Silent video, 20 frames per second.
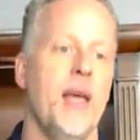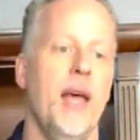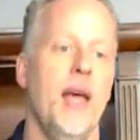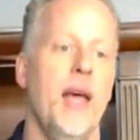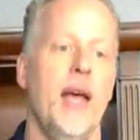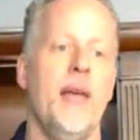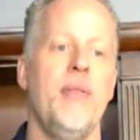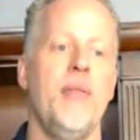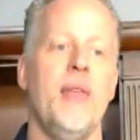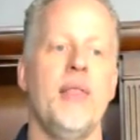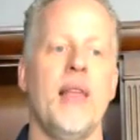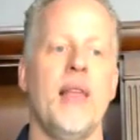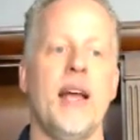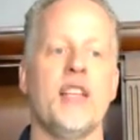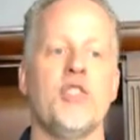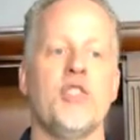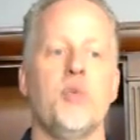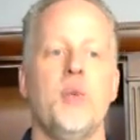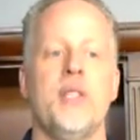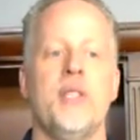And then
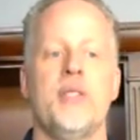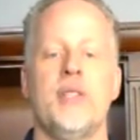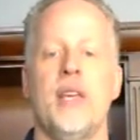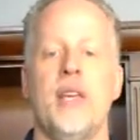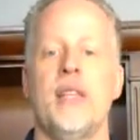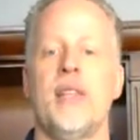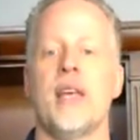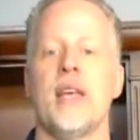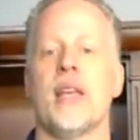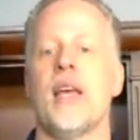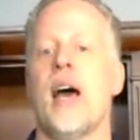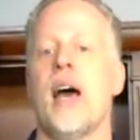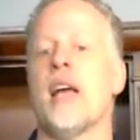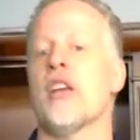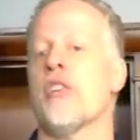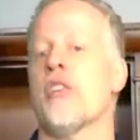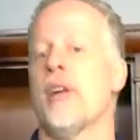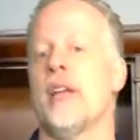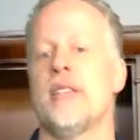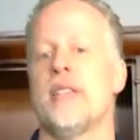last we said that
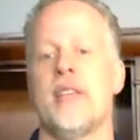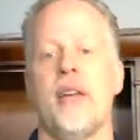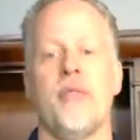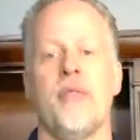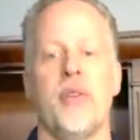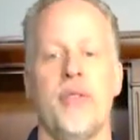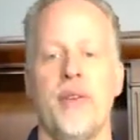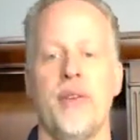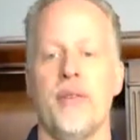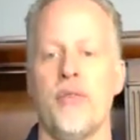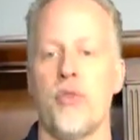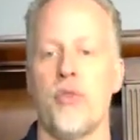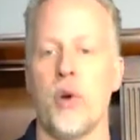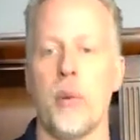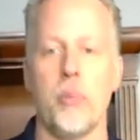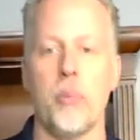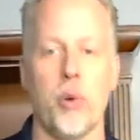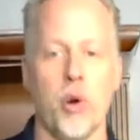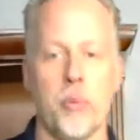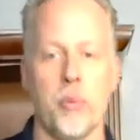God creates everything for
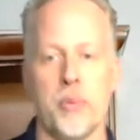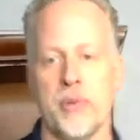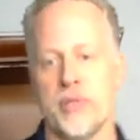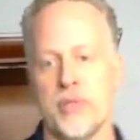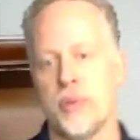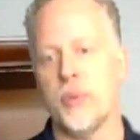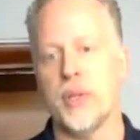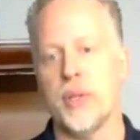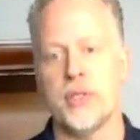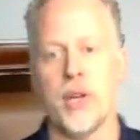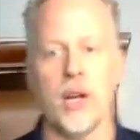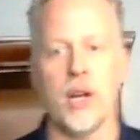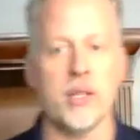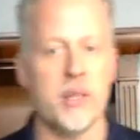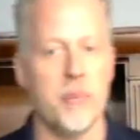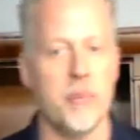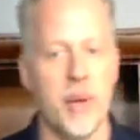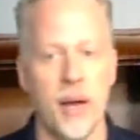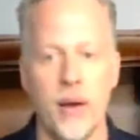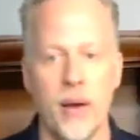a purpose, and we
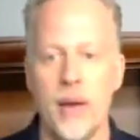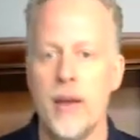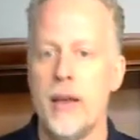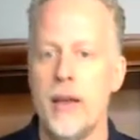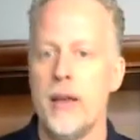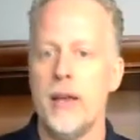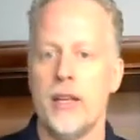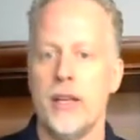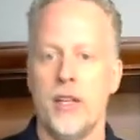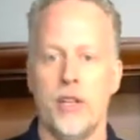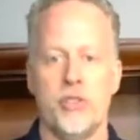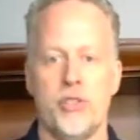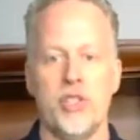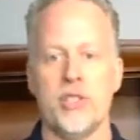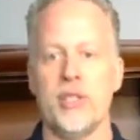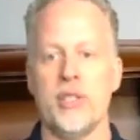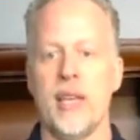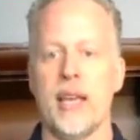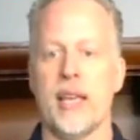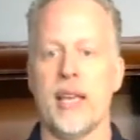talked about, you know,
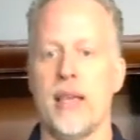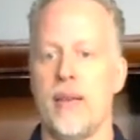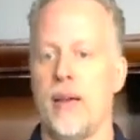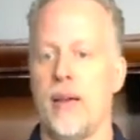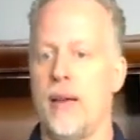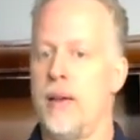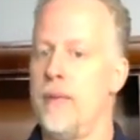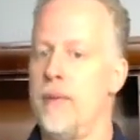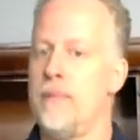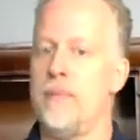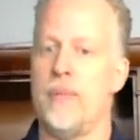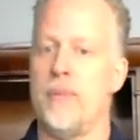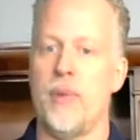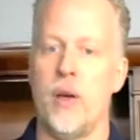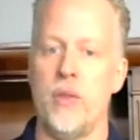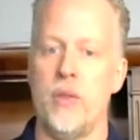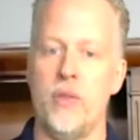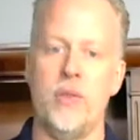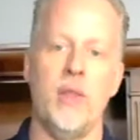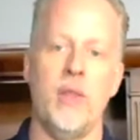just like
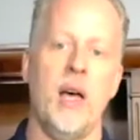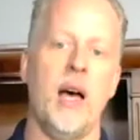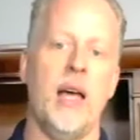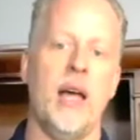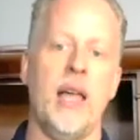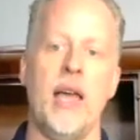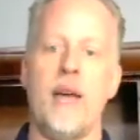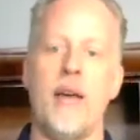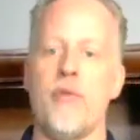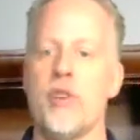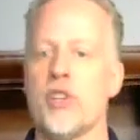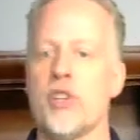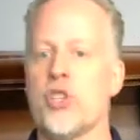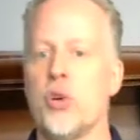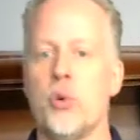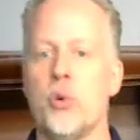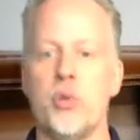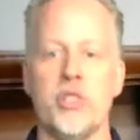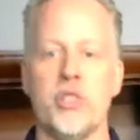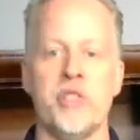not every
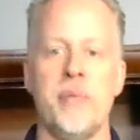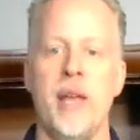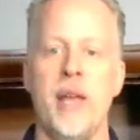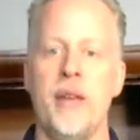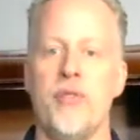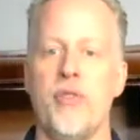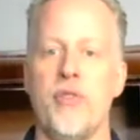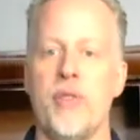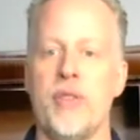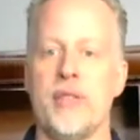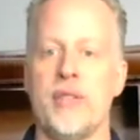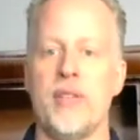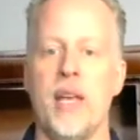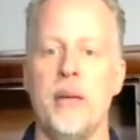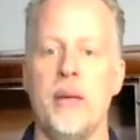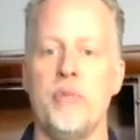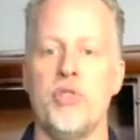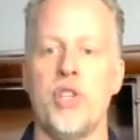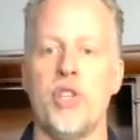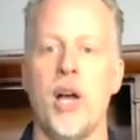tool is made for the
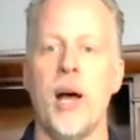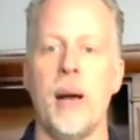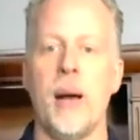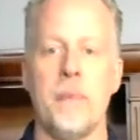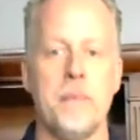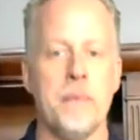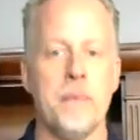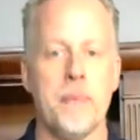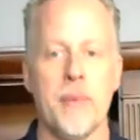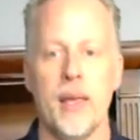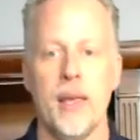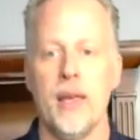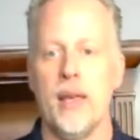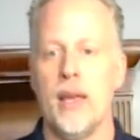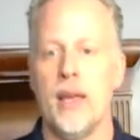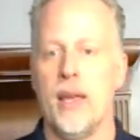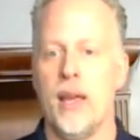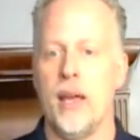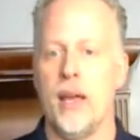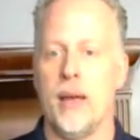same job,
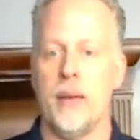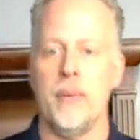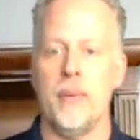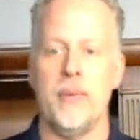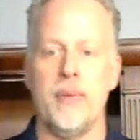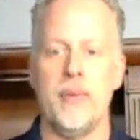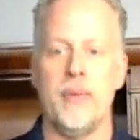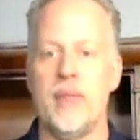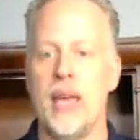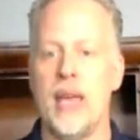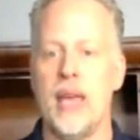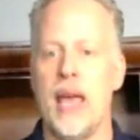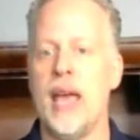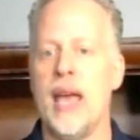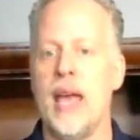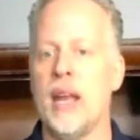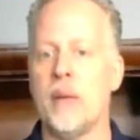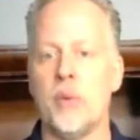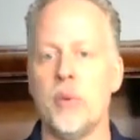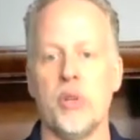the
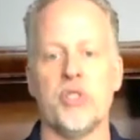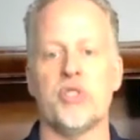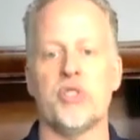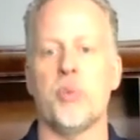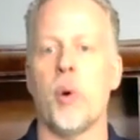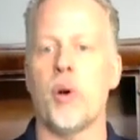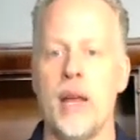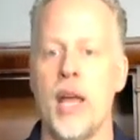animals weren't